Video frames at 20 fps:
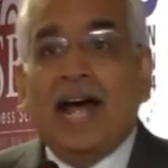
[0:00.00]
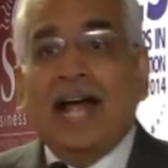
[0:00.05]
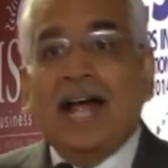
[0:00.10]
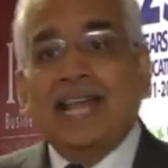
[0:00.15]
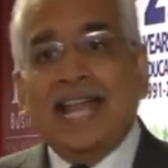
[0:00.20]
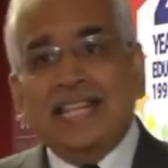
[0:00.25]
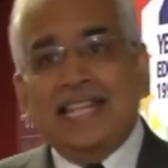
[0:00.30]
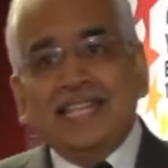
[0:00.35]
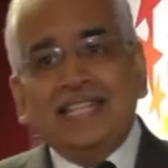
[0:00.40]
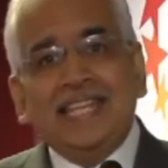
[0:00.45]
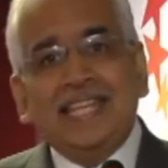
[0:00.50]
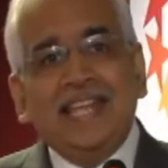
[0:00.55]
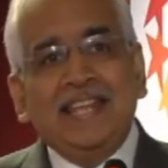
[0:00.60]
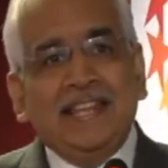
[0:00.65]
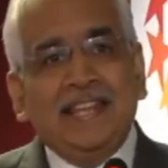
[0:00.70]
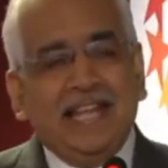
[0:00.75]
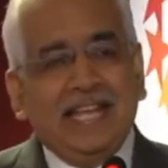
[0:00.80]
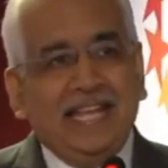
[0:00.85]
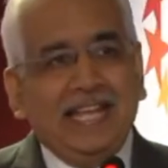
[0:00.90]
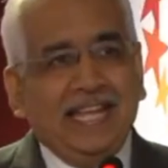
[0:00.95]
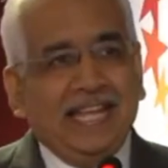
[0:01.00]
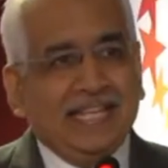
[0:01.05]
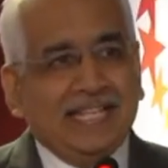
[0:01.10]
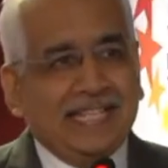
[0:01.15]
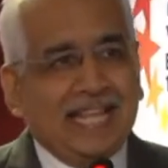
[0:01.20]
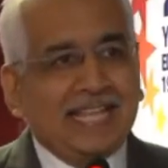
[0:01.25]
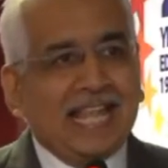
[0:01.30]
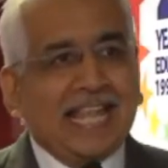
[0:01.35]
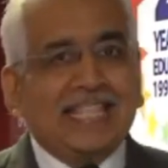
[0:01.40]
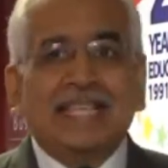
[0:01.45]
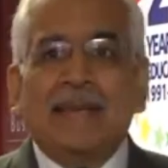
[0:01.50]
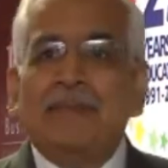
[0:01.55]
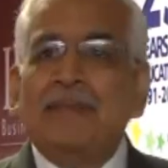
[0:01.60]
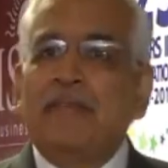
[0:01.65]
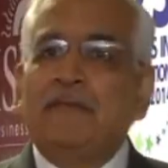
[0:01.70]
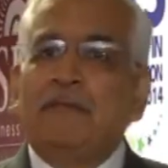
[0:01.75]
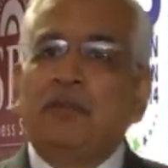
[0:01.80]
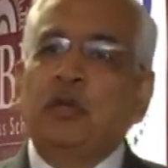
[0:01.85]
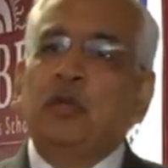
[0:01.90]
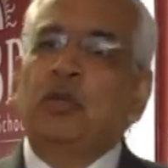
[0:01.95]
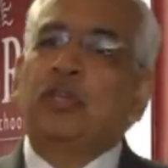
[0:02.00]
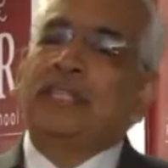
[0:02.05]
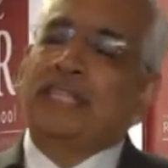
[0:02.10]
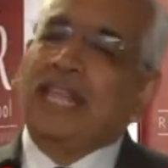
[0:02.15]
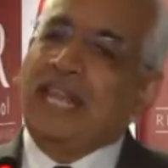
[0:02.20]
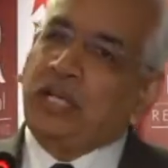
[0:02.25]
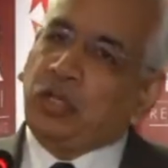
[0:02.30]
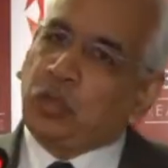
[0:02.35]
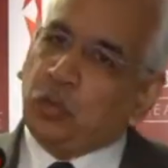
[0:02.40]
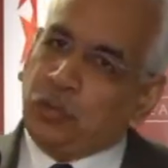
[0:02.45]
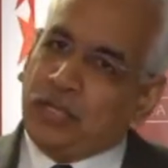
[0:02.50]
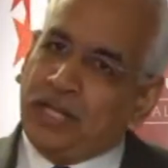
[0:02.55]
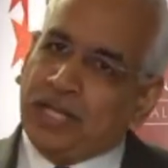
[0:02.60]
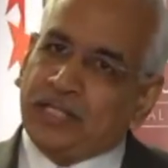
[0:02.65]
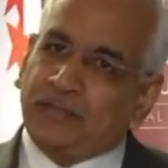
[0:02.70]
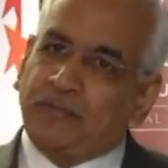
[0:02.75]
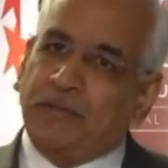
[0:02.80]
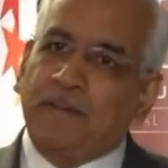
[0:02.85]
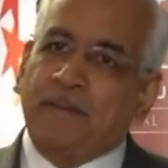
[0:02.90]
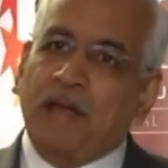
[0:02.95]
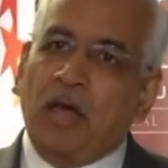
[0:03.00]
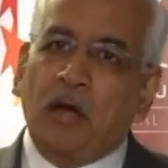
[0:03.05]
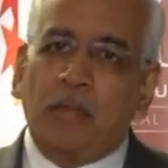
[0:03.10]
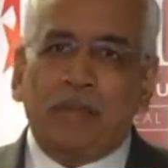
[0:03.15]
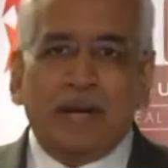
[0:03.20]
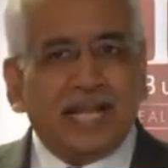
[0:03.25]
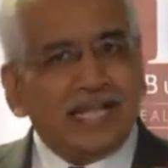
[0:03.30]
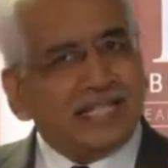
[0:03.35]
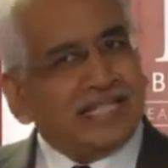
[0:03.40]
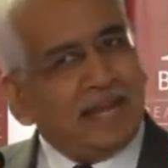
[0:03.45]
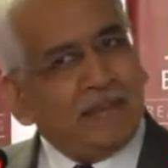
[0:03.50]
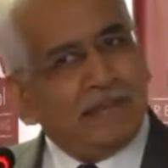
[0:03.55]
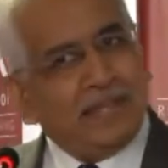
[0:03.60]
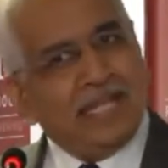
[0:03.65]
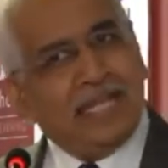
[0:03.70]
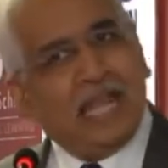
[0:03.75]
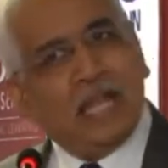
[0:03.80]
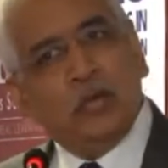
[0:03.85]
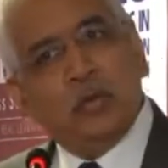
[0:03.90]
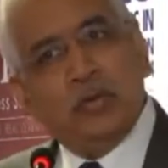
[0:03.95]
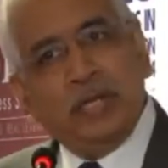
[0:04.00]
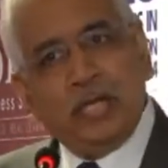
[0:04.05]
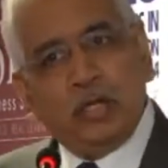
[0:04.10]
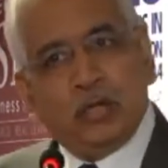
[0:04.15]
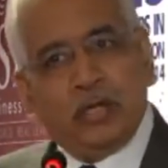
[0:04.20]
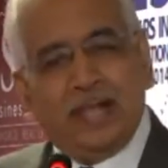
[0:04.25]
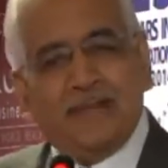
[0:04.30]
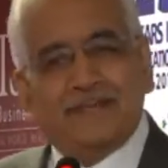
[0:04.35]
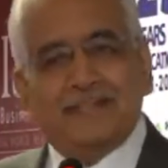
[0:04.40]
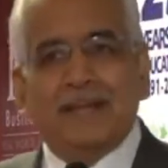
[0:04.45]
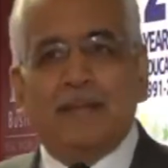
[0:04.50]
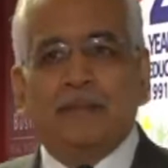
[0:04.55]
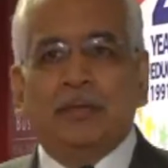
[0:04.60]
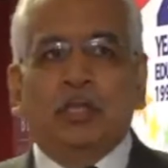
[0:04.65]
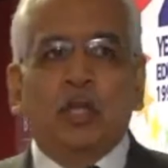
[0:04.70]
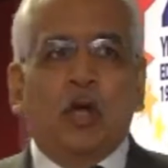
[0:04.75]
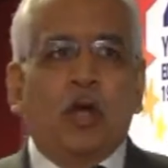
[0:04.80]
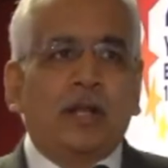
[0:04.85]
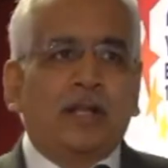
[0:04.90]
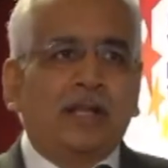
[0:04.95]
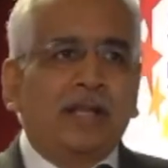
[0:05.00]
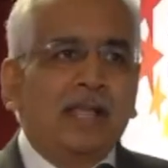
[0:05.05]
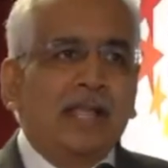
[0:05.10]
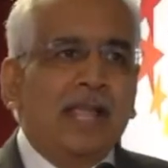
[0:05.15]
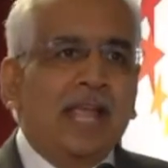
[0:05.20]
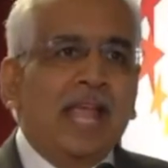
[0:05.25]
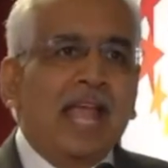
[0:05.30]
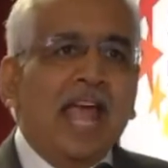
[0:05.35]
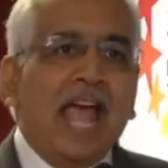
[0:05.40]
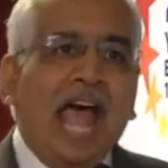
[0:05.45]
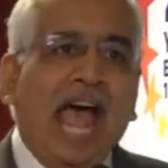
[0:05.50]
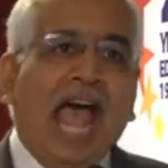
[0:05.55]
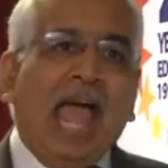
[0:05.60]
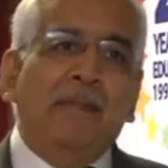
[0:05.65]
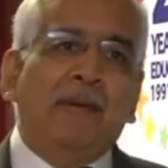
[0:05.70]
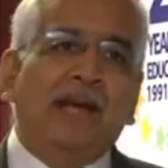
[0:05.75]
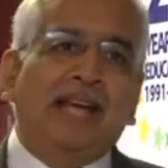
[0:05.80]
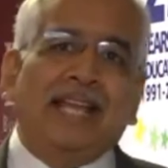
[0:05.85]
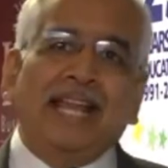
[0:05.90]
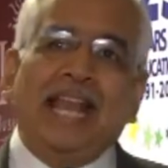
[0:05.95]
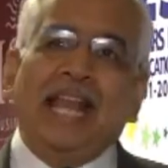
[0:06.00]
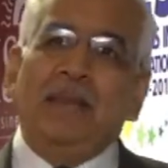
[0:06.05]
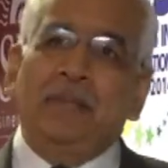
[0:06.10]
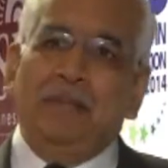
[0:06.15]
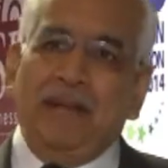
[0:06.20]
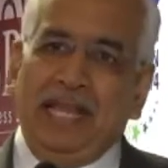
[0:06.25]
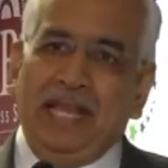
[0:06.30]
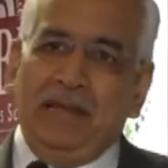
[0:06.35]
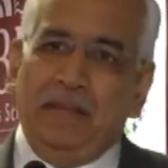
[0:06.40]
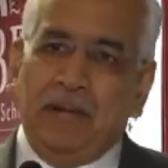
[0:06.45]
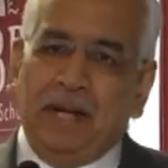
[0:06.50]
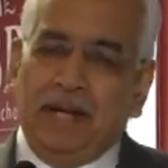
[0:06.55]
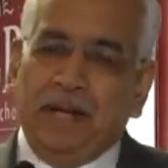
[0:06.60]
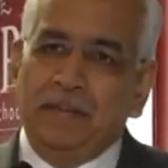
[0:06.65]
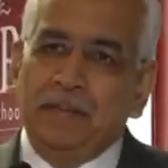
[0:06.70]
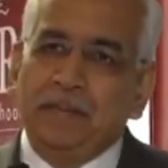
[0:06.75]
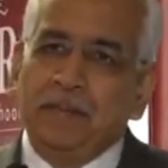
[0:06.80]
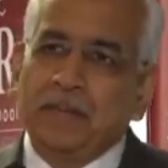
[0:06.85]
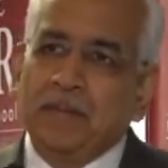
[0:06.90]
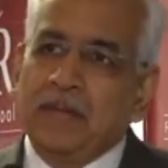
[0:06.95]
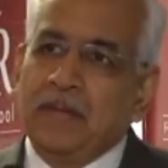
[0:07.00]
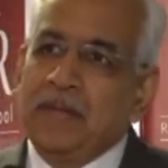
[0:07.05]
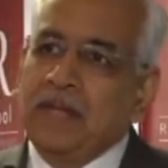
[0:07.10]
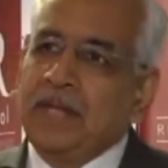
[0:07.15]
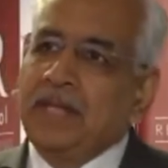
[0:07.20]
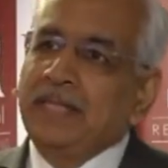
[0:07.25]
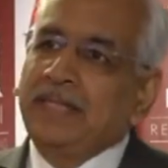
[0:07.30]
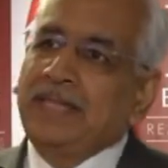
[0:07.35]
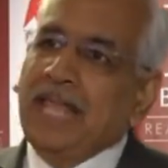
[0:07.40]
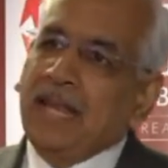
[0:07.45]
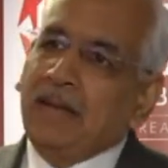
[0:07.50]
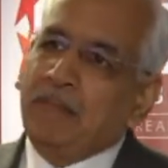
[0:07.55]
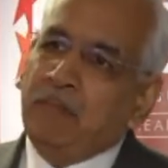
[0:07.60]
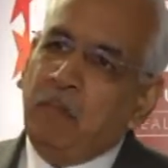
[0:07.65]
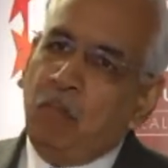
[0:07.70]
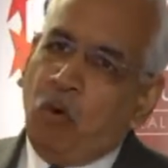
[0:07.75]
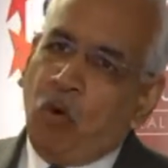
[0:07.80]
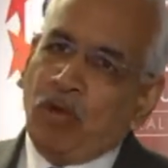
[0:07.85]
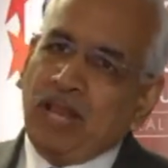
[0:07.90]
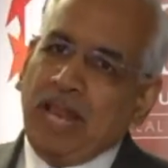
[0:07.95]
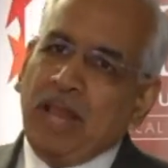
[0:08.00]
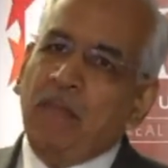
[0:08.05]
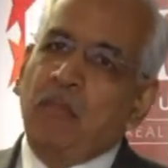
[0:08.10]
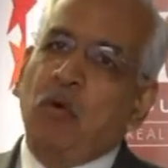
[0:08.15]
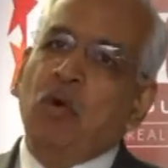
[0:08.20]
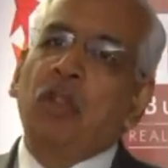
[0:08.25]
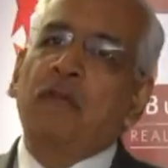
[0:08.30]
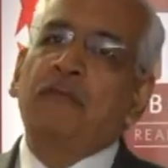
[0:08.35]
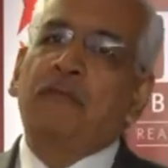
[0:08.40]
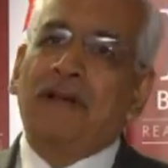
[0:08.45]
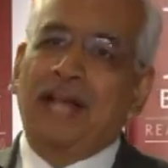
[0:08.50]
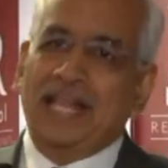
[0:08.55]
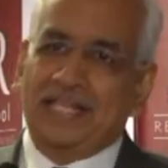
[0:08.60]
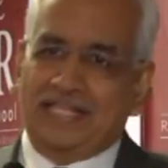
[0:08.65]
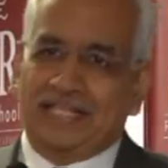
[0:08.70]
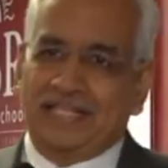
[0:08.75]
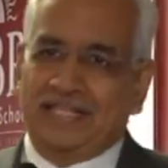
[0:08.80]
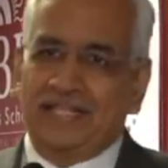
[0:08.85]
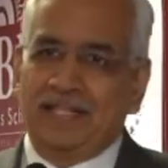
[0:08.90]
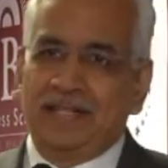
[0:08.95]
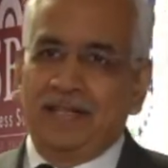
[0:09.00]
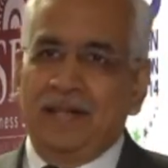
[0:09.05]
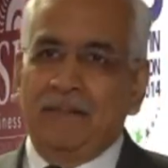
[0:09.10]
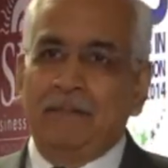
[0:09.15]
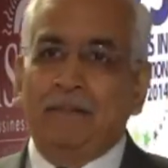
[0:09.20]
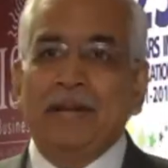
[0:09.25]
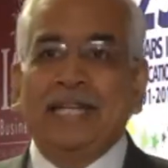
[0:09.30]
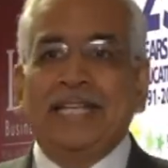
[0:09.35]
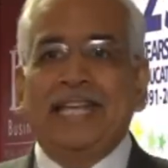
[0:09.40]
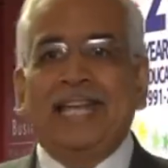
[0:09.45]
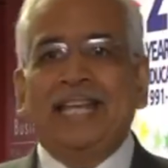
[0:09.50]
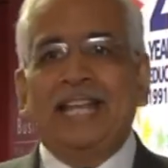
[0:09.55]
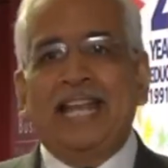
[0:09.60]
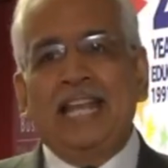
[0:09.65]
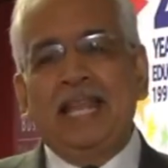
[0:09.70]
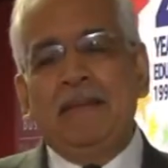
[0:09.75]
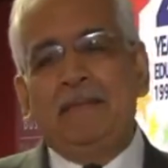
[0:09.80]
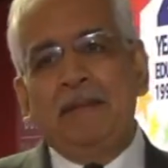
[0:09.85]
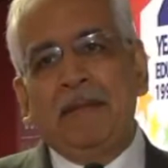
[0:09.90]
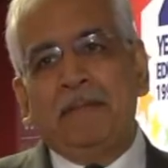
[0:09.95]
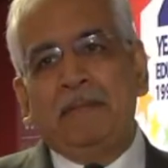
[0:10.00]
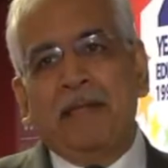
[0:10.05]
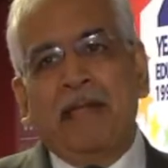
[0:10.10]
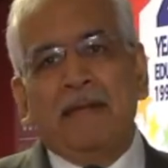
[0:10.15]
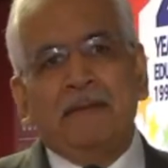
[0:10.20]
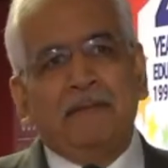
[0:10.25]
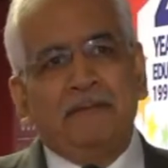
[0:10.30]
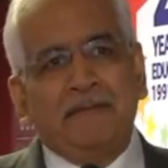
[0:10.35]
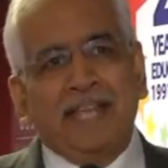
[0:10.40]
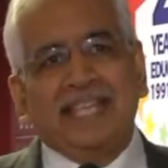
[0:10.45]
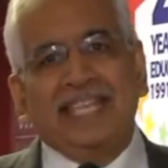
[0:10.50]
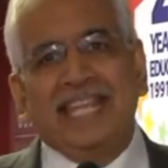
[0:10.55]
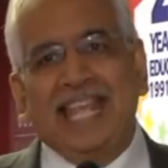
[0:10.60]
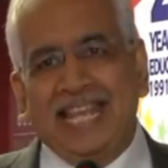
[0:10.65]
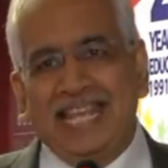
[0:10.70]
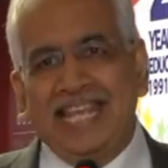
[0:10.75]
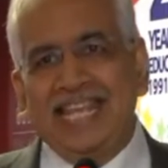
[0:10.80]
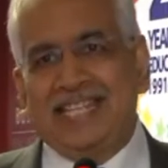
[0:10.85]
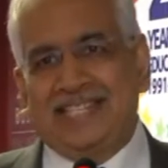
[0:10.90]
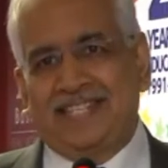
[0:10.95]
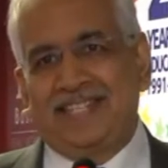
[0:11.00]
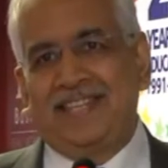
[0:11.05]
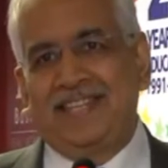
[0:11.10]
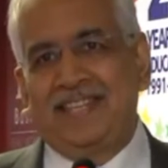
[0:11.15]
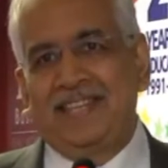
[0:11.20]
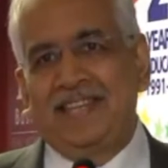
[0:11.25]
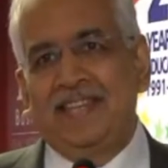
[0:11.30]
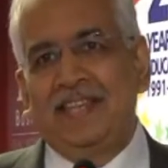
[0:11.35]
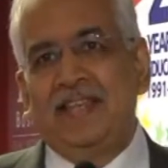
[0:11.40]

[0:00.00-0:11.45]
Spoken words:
Another thing really is, and that's something for you to think 2 years from now, but it's something that you need to give some thought. I'm a great believer that more and more of us, particularly people, we are the elite.